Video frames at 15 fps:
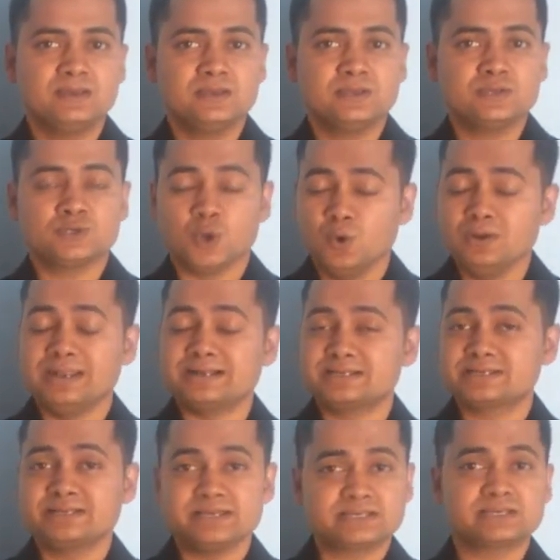So
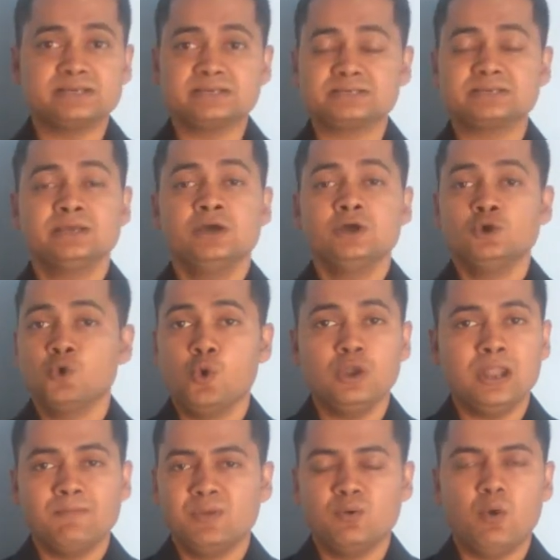let's discuss rule
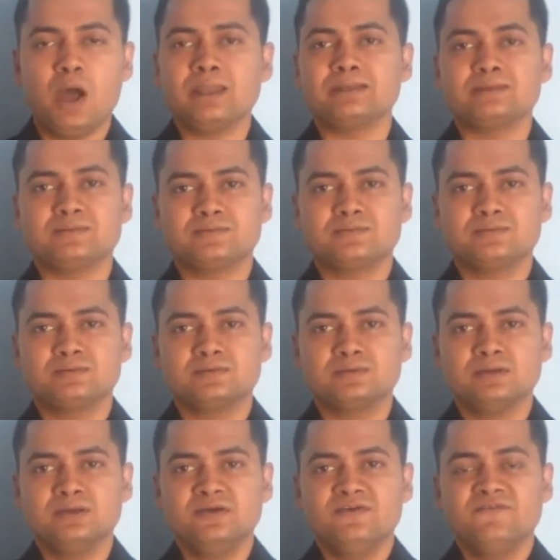number 1.
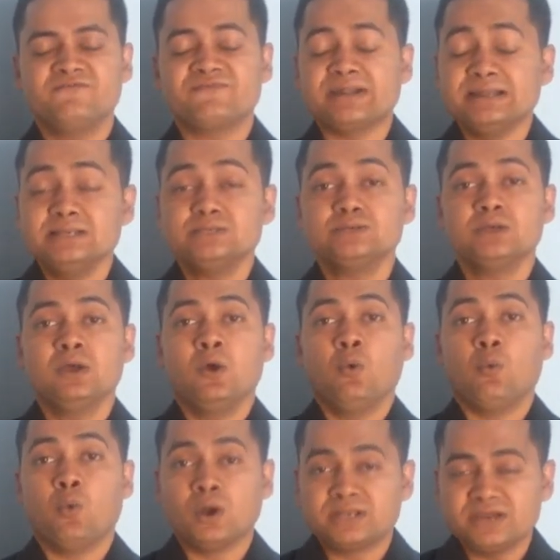Friends,
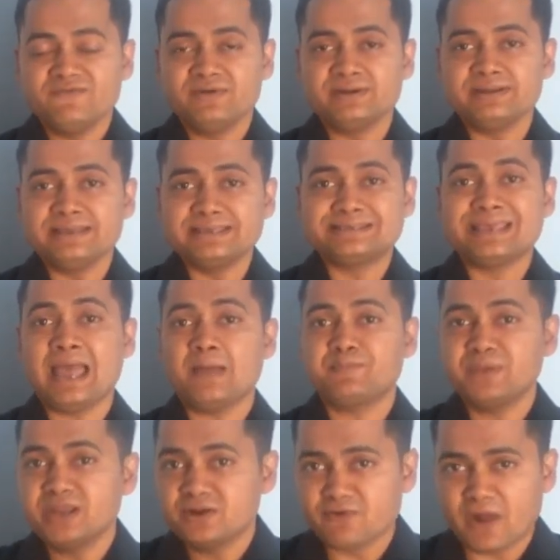whatever is
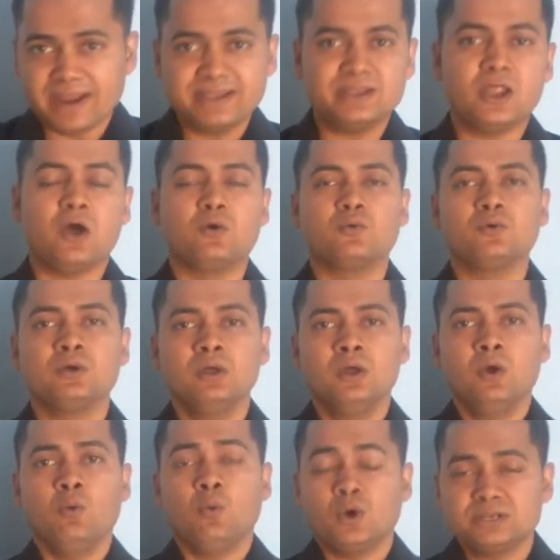happening right now,
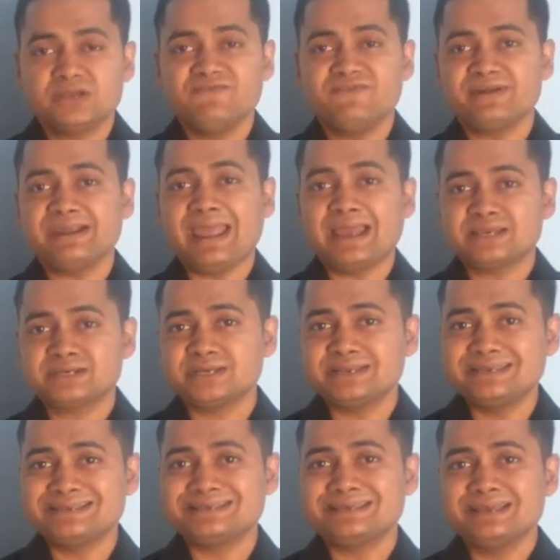whatever action
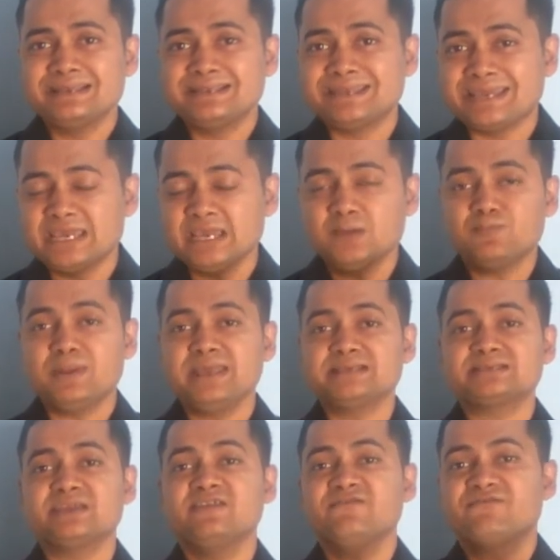is taking
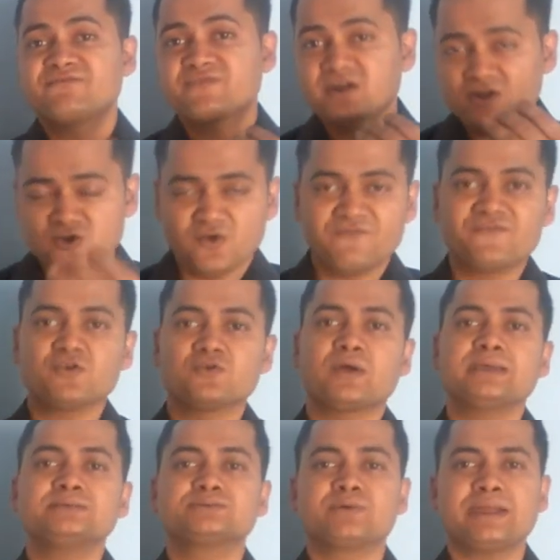place in front of your
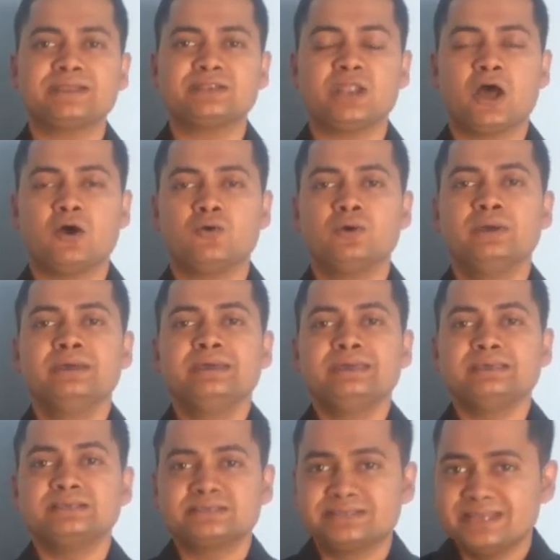eyes right now
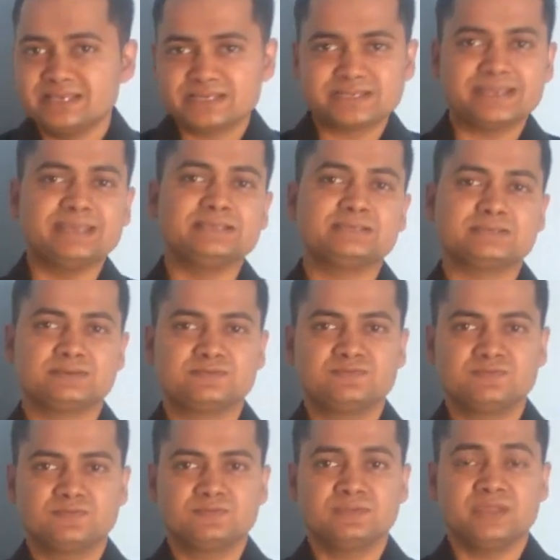is this tense
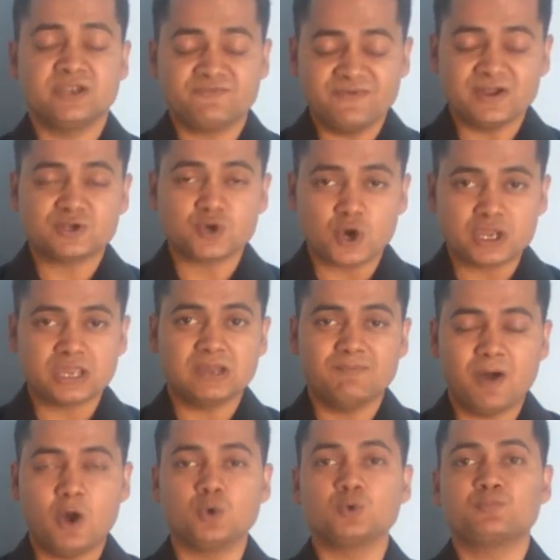that we are talking
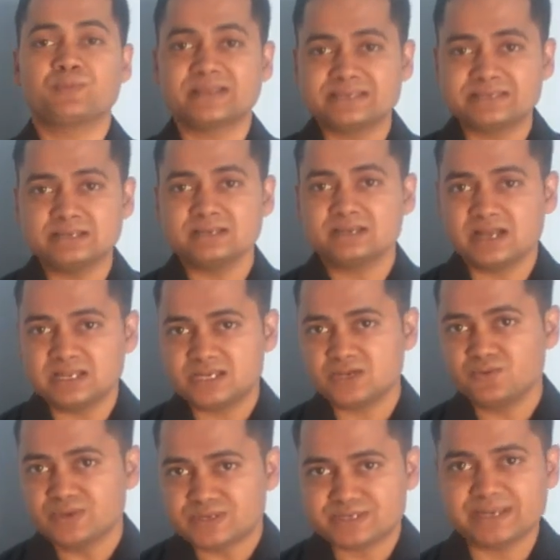about, present
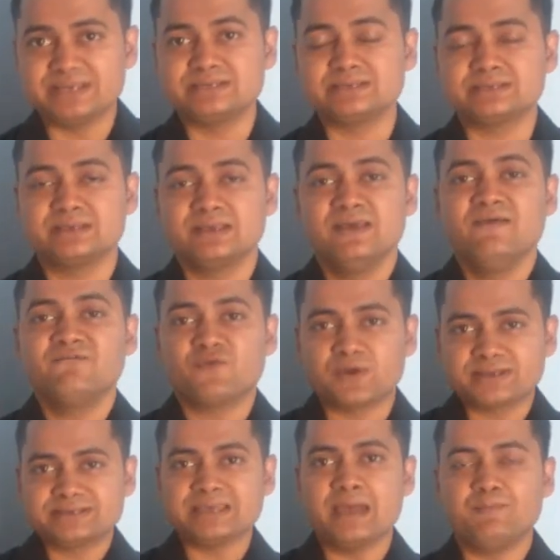continuous tense. For
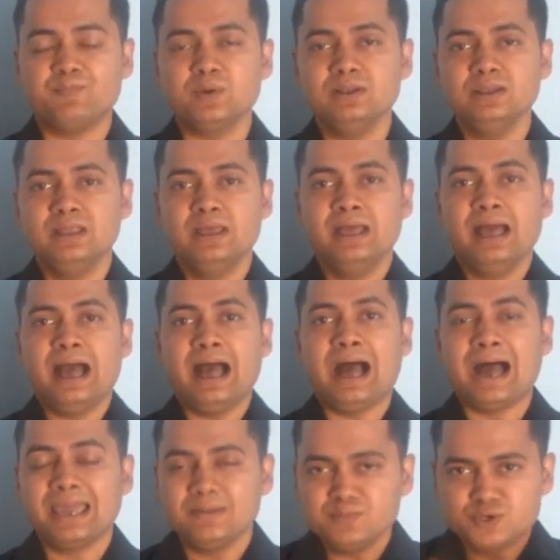example,
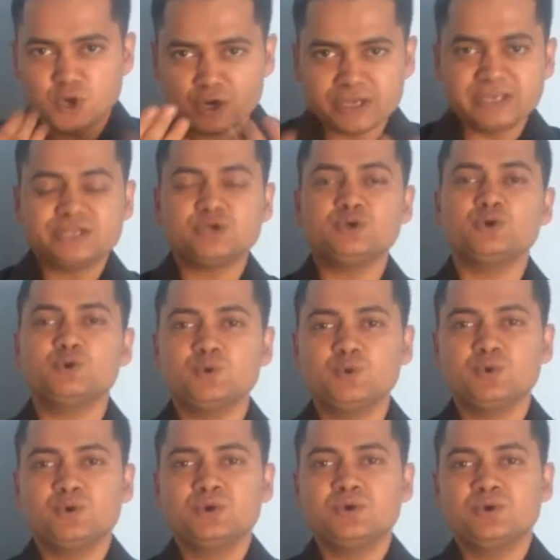I am talking to you,
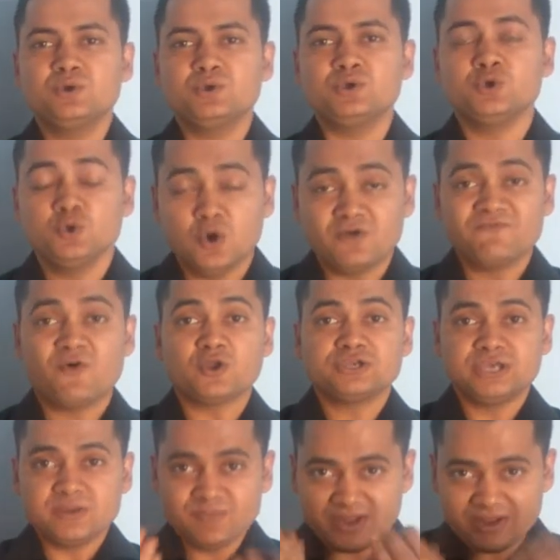you are
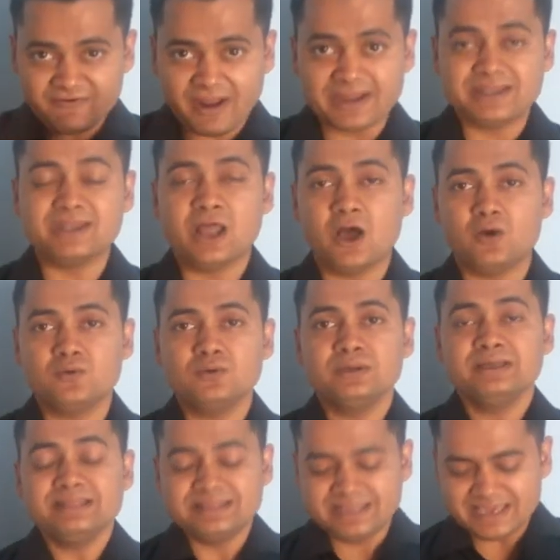watching me right now.
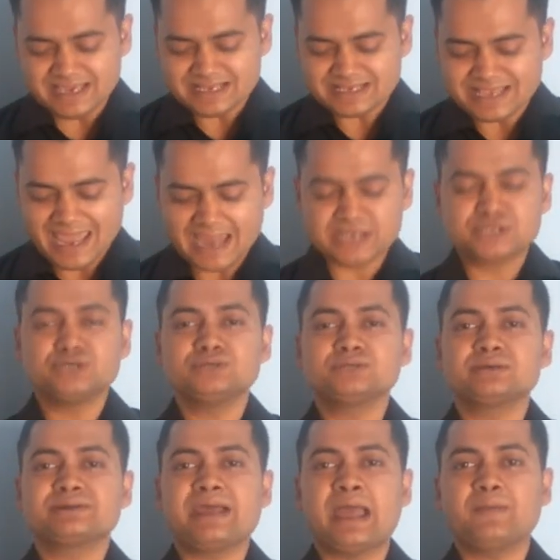These actions
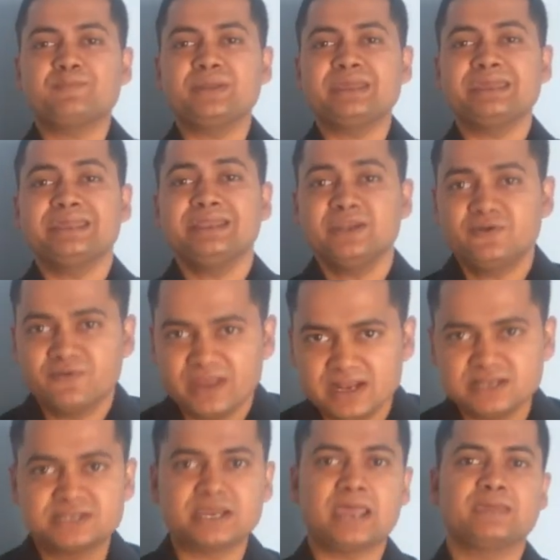are happening in real
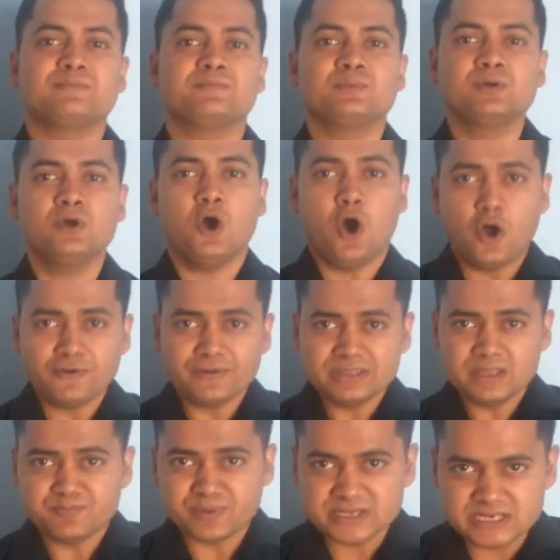time or in
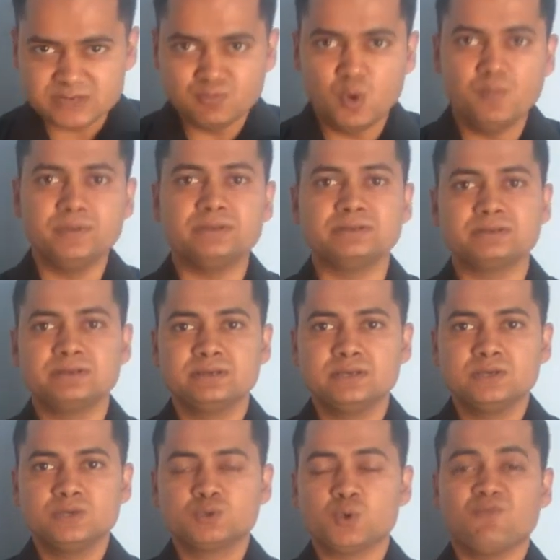the present moment.
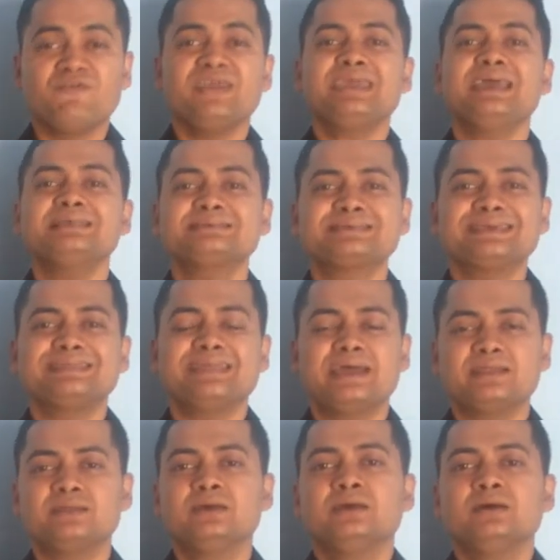So we can say
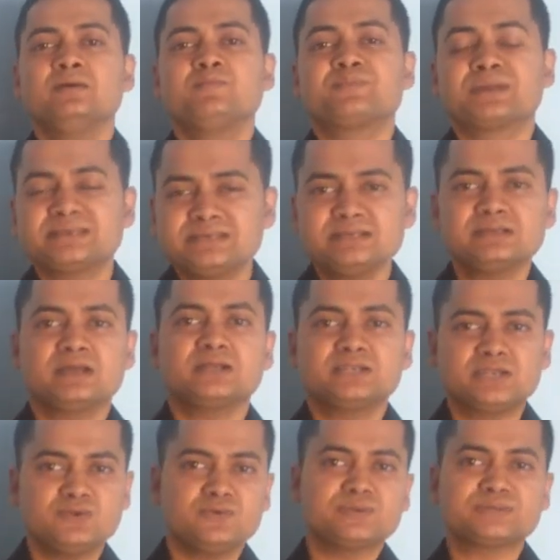that present
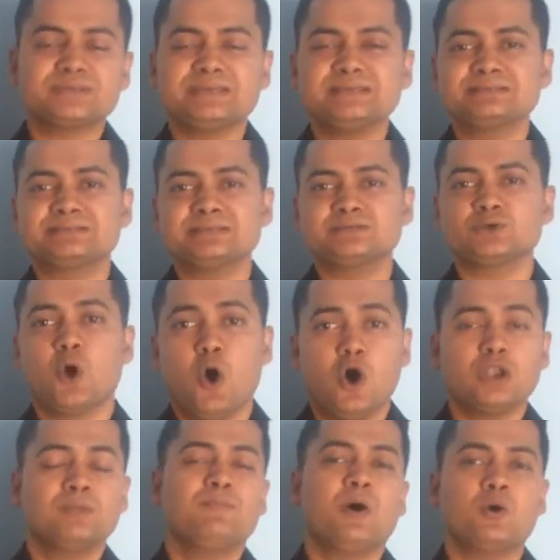continuous tense is
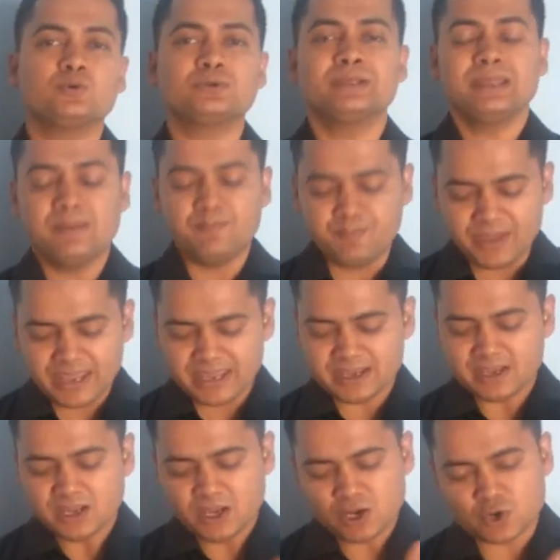all about
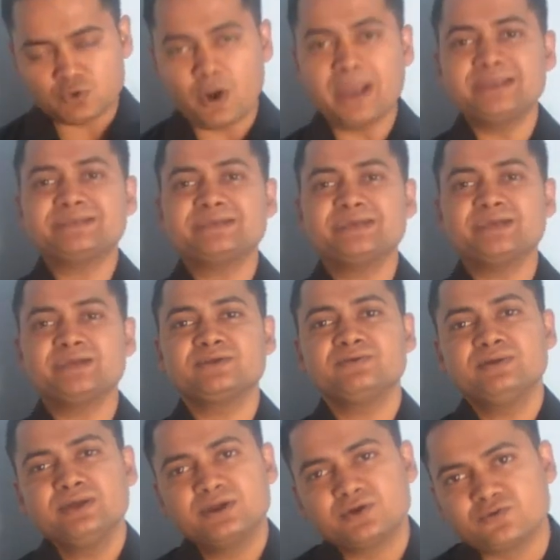being right here,
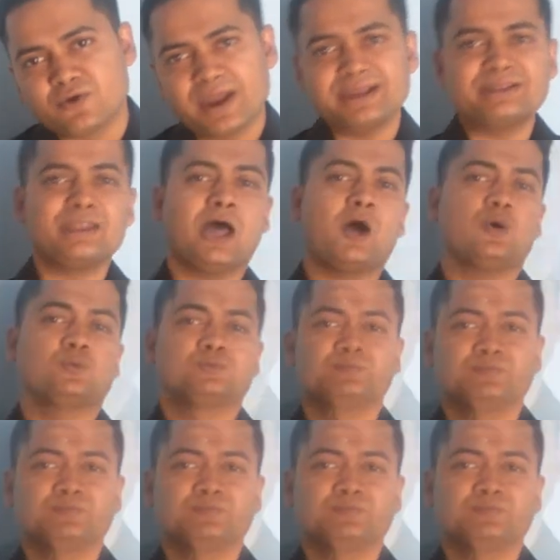right now.